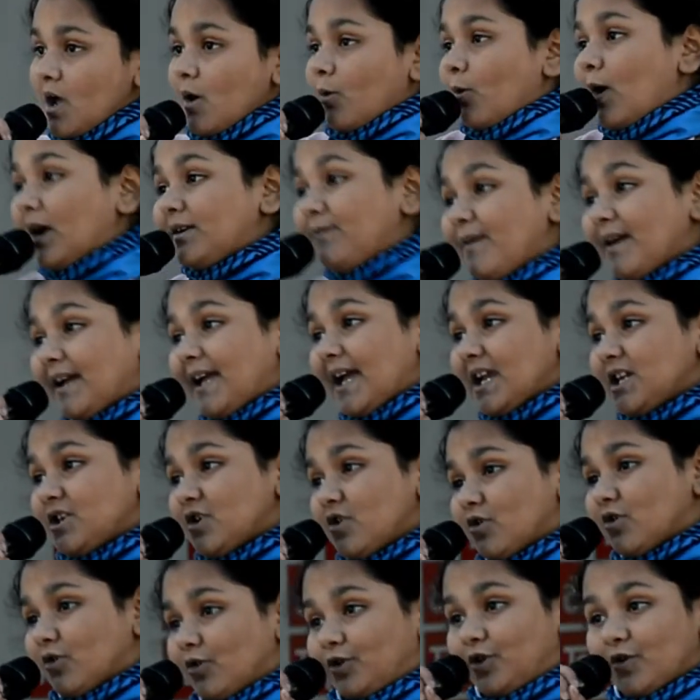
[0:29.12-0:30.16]
What we can do
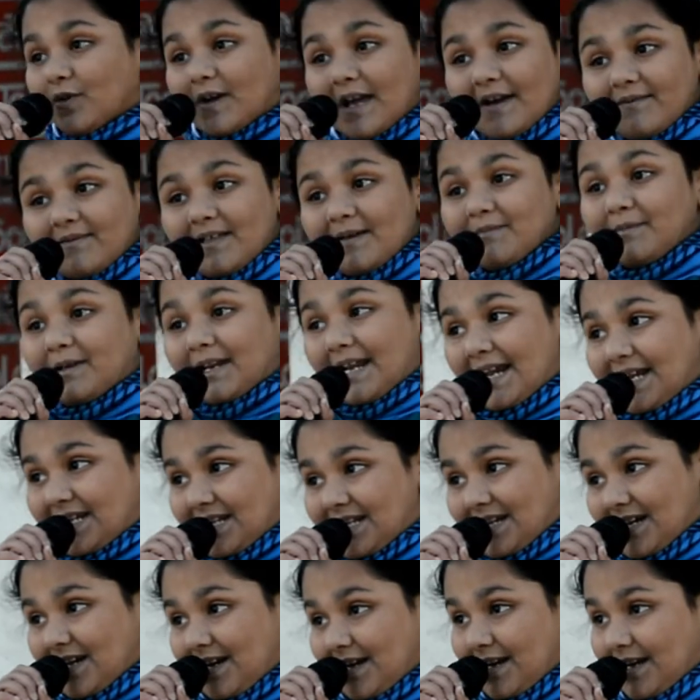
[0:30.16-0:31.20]
to give them
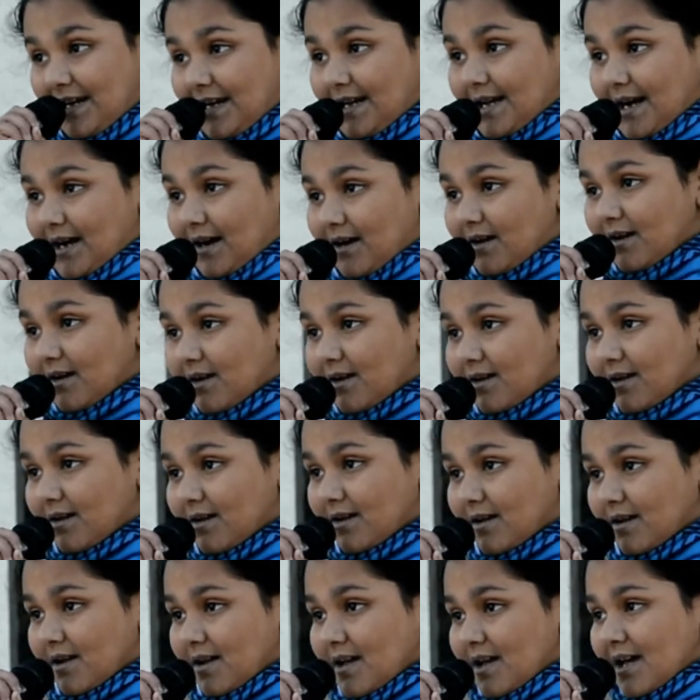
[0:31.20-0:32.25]
great India?
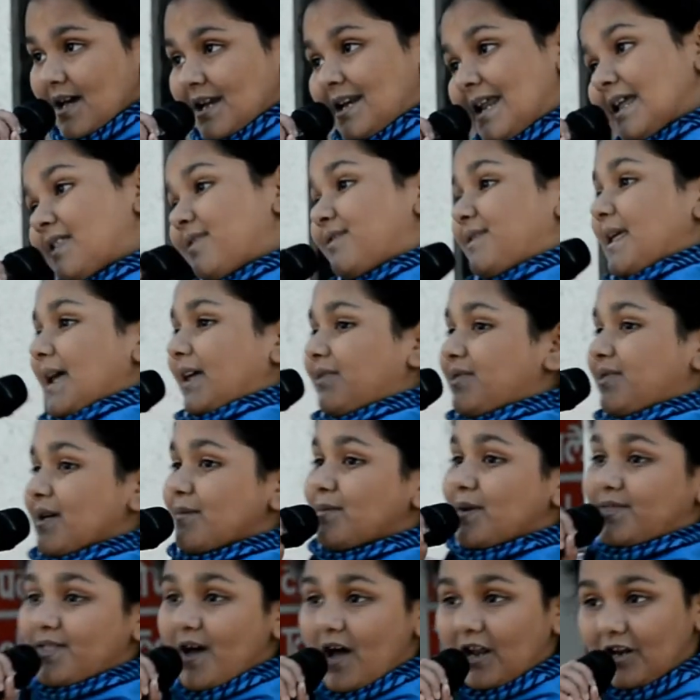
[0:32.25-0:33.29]
Let's take some
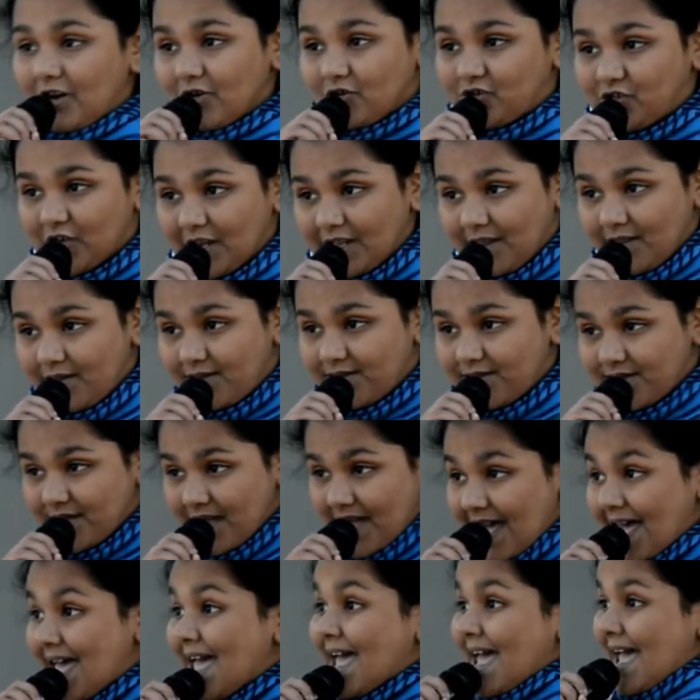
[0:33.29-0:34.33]
resolutions.
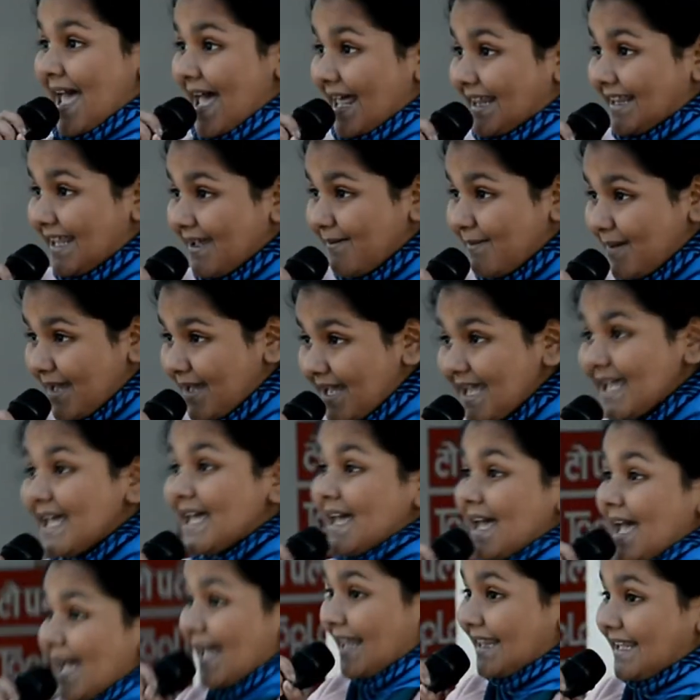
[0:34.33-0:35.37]
Healthy
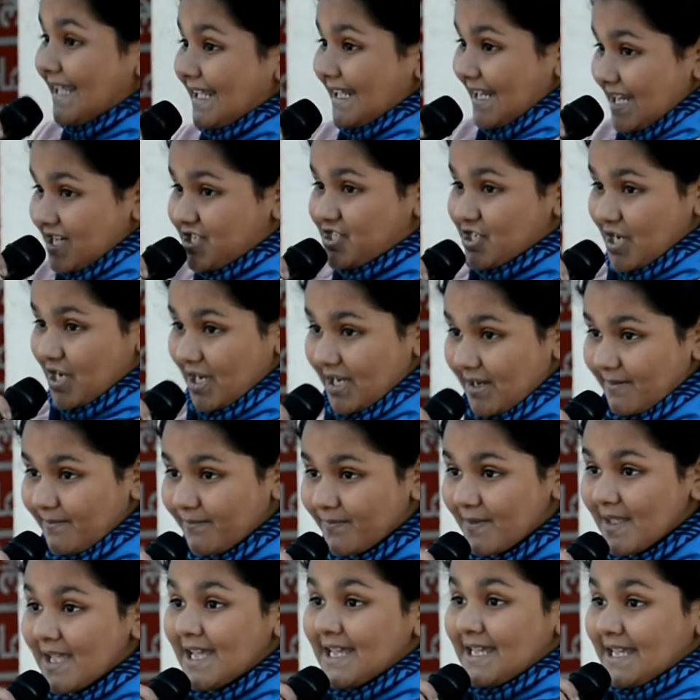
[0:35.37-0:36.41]
means healthy nation.
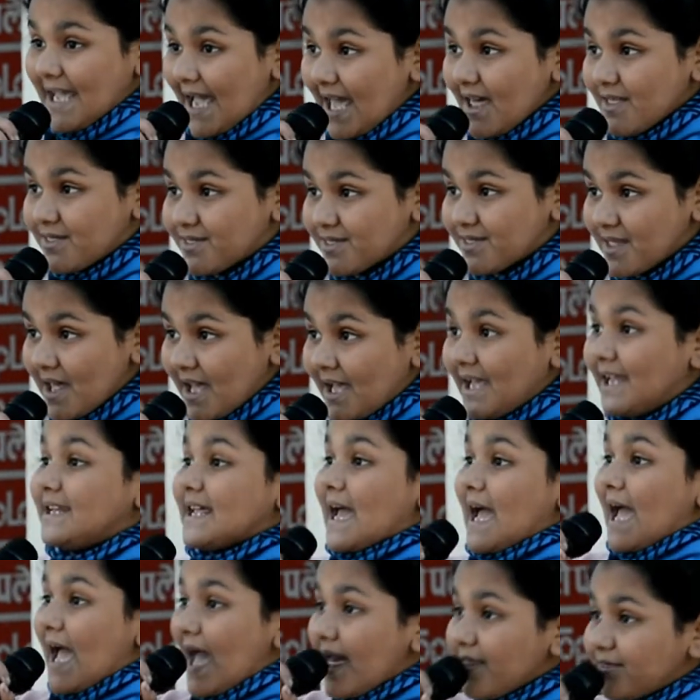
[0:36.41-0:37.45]
Yes, India
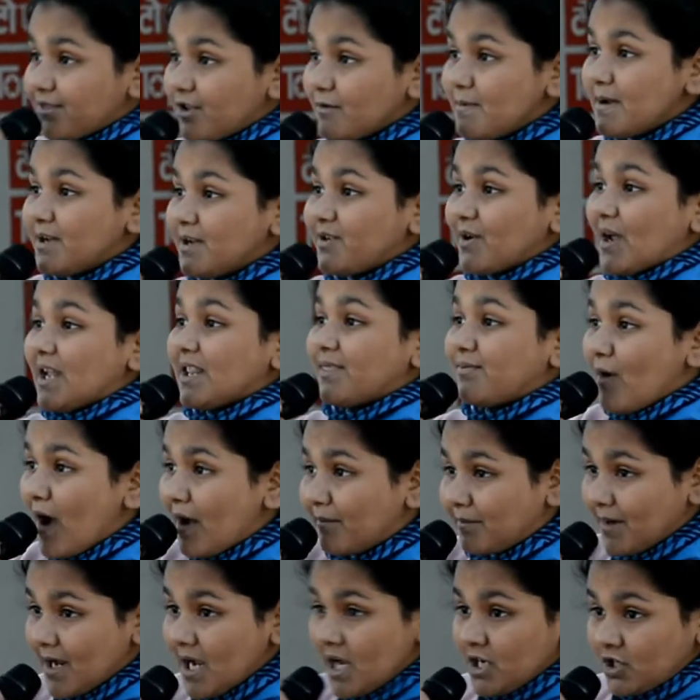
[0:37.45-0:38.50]
has to be
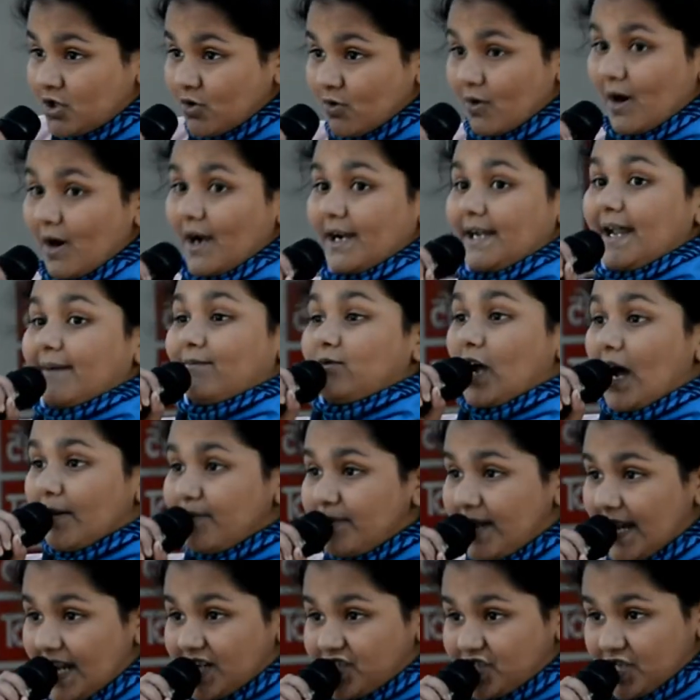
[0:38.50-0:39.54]
transformed to a developed
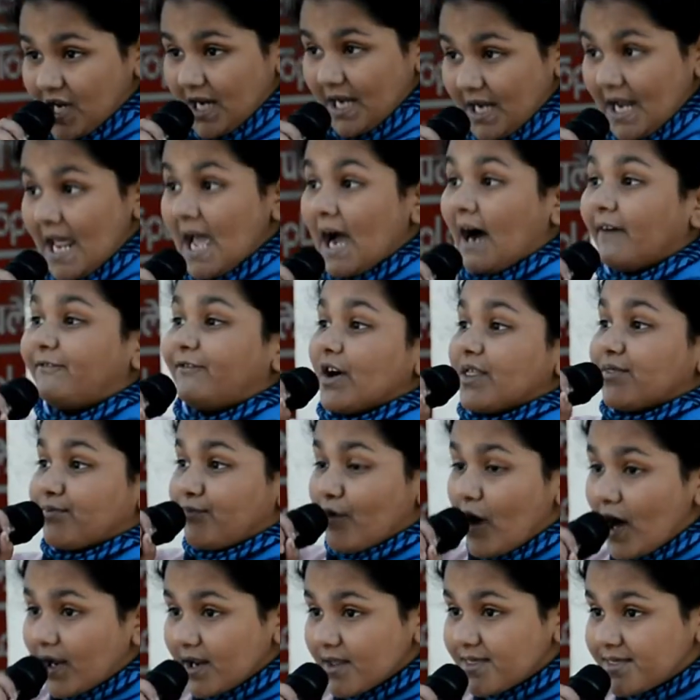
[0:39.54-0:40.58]
nation, a
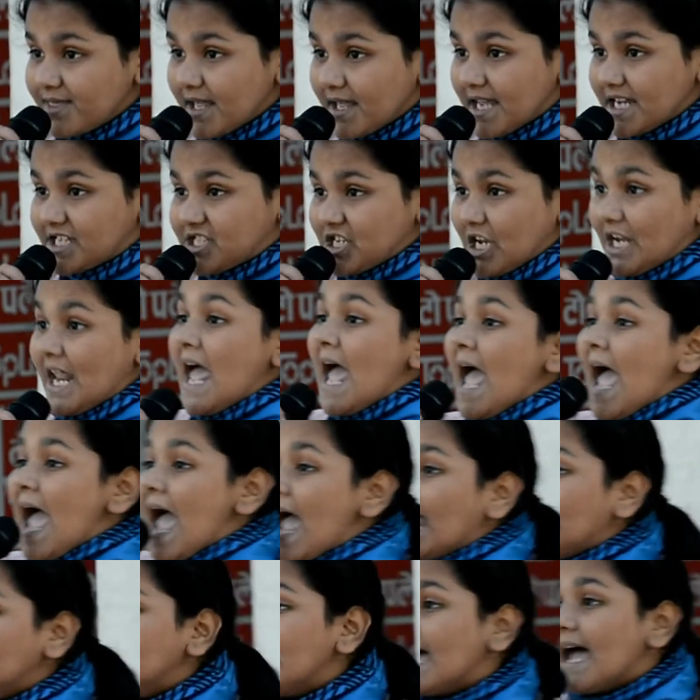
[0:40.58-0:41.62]
prosperous nation,
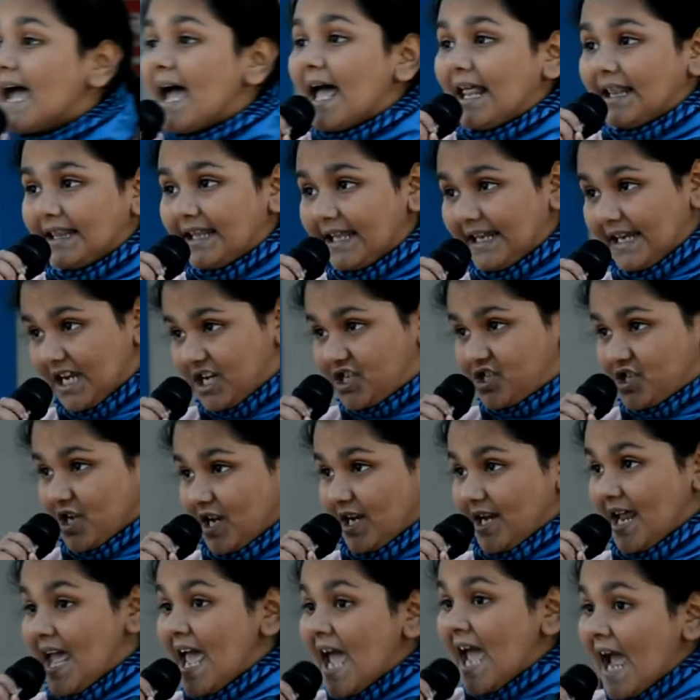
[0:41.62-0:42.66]
and a healthy nation.
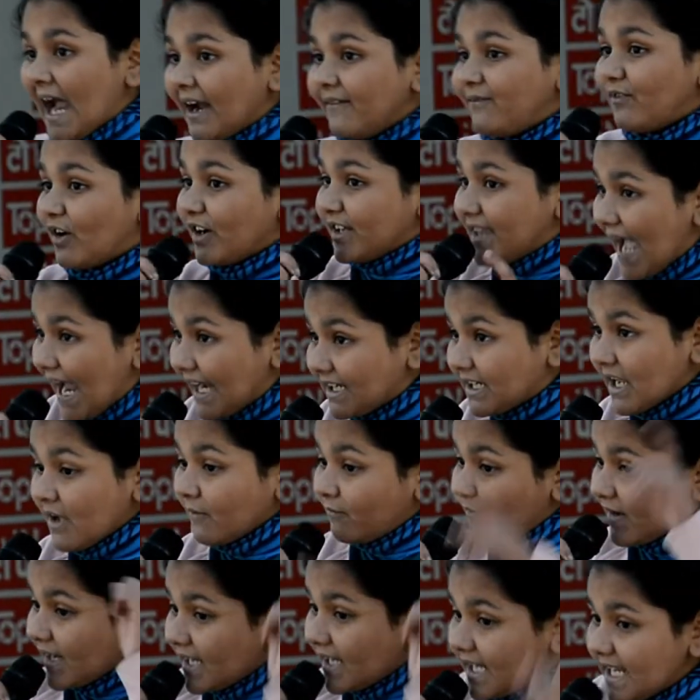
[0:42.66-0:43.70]
And for that,
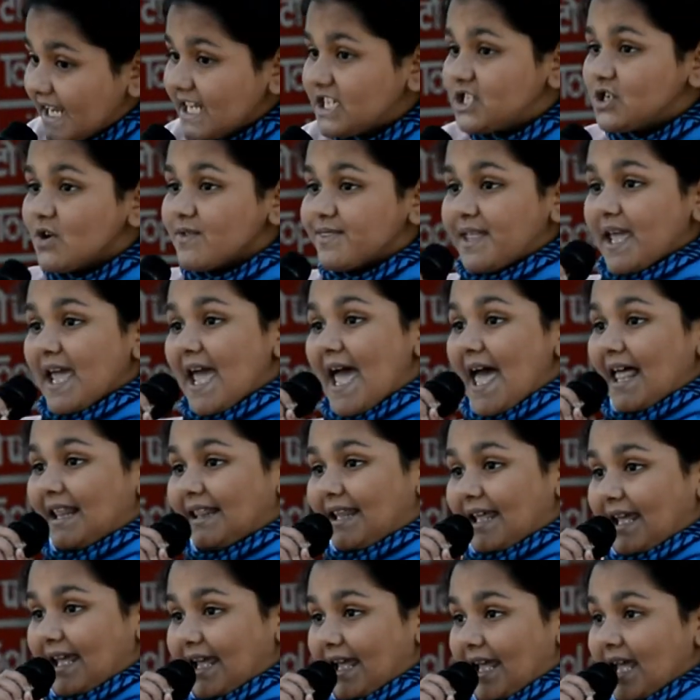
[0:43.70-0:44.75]
we need to stay
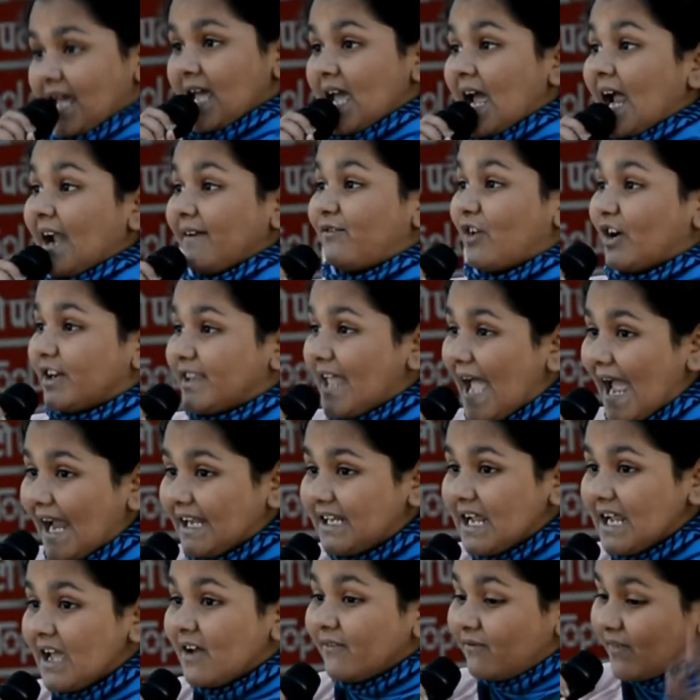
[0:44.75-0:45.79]
healthy. And for that,
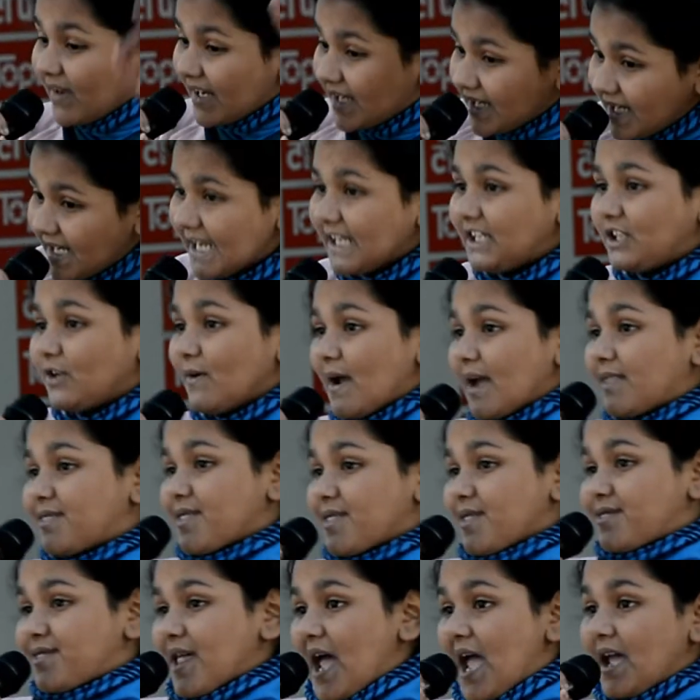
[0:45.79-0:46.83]
we need to
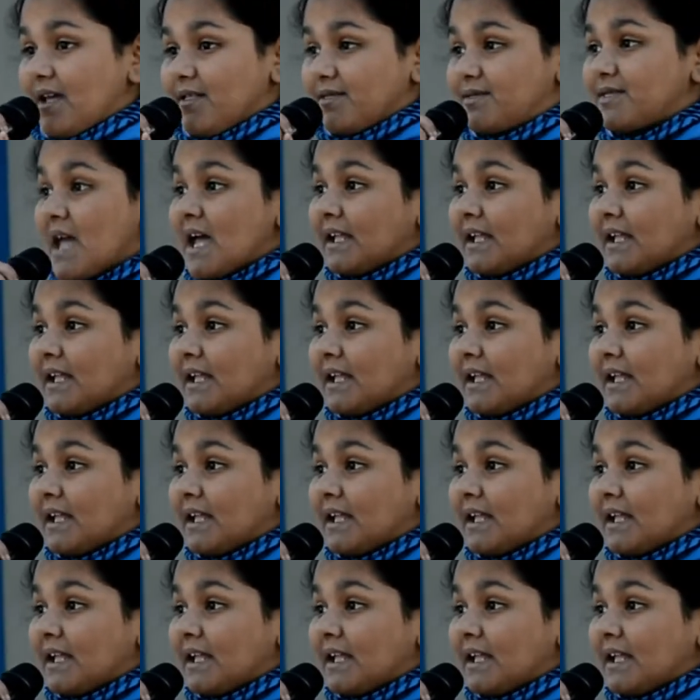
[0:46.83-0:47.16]
exercise.